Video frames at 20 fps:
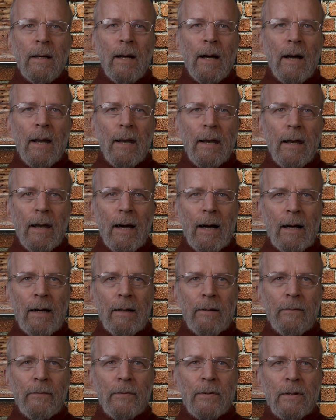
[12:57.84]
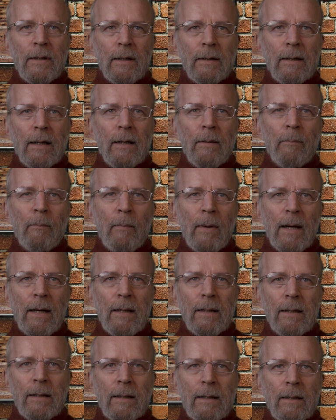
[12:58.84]
knives that I
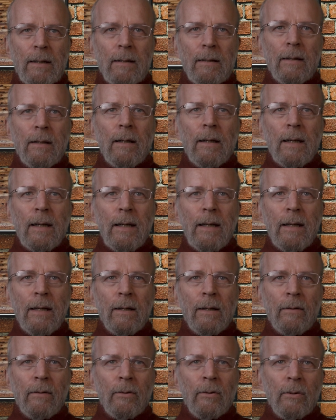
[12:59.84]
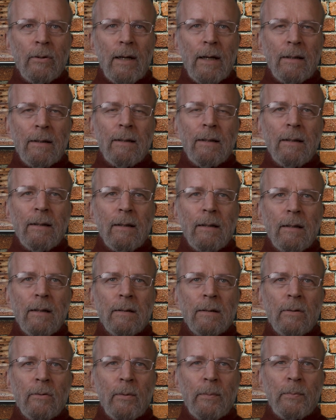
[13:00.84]
make. Link to that in the
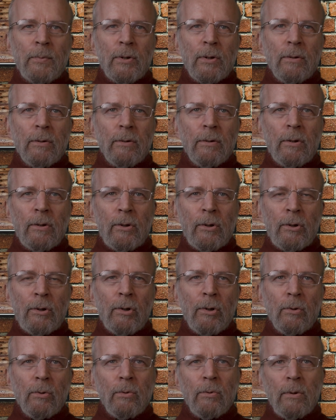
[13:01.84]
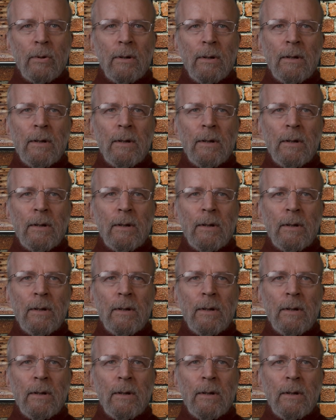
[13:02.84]
description too.